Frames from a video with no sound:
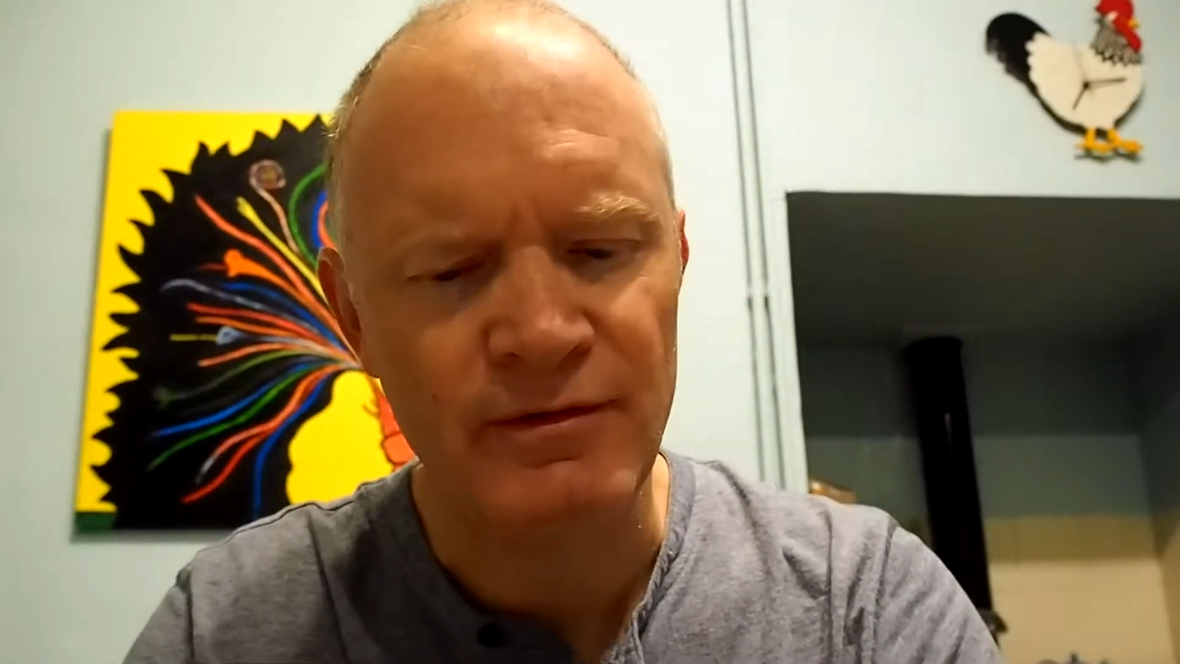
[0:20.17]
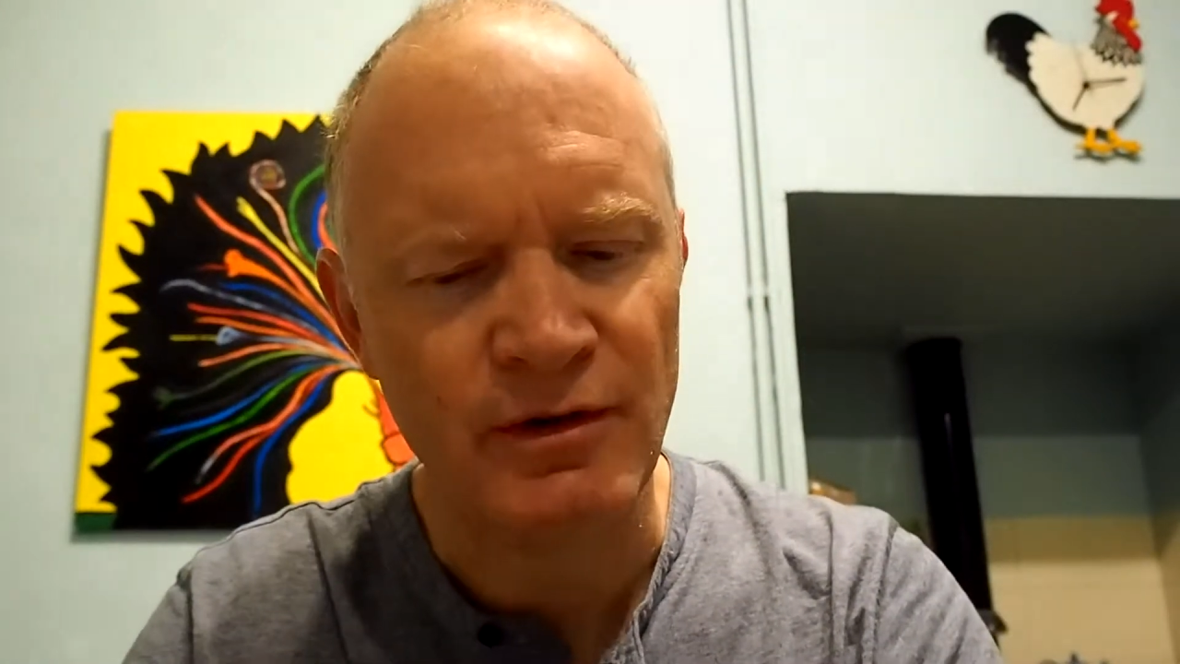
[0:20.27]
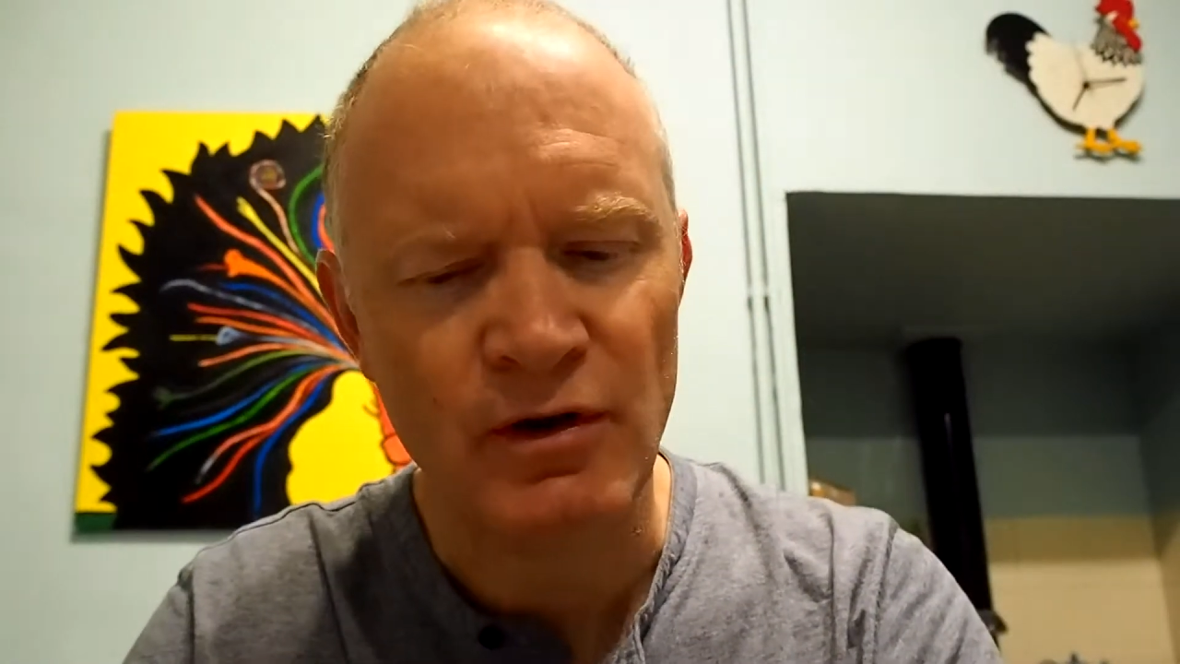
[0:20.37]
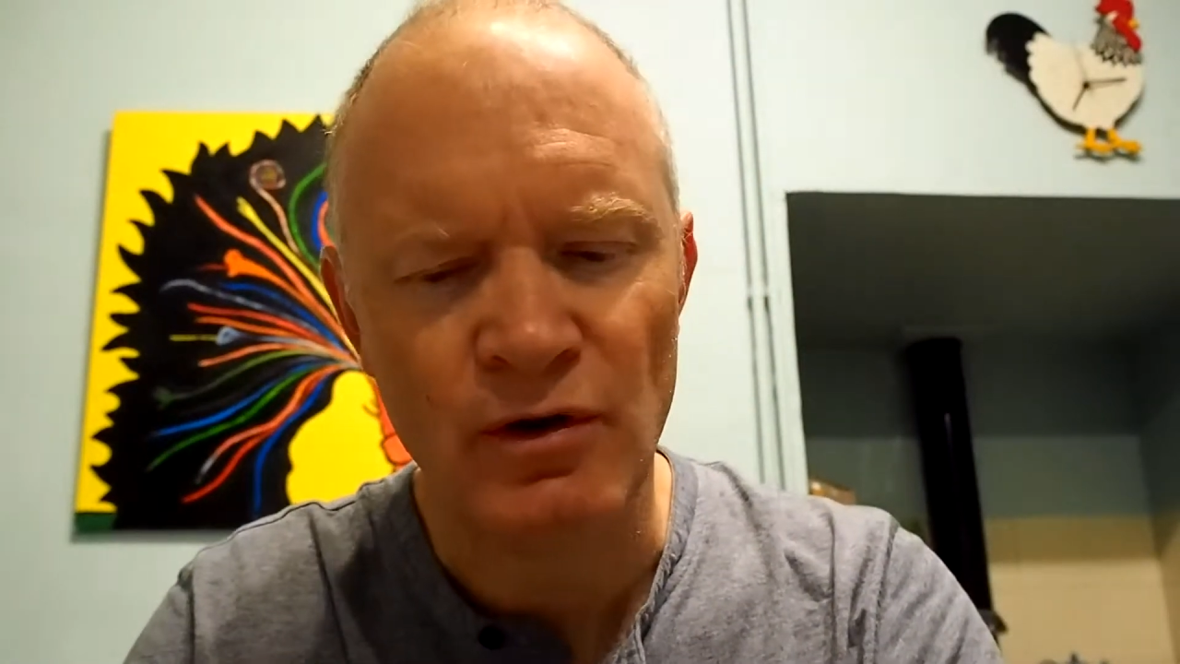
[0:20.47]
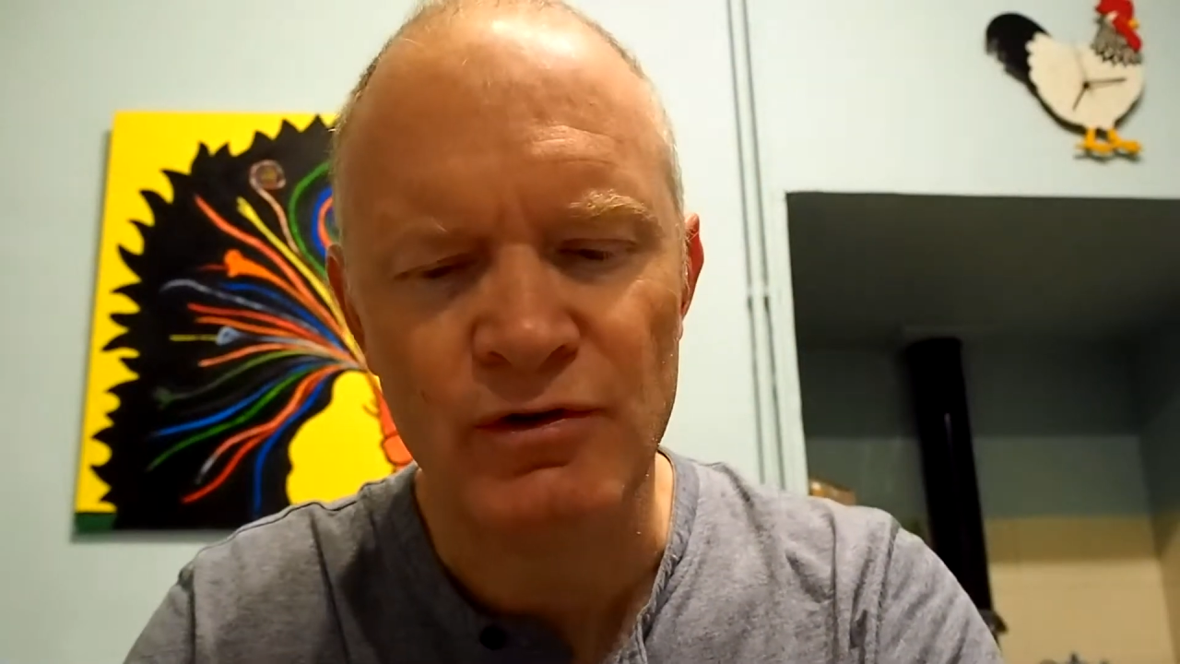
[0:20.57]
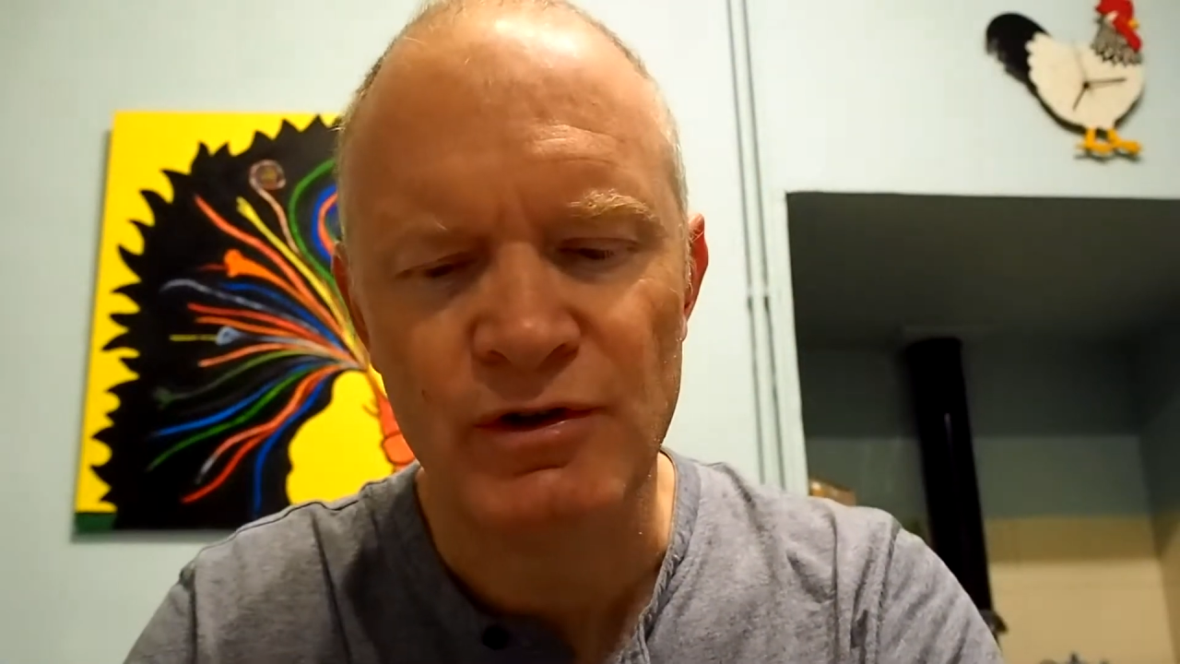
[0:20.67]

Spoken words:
forgot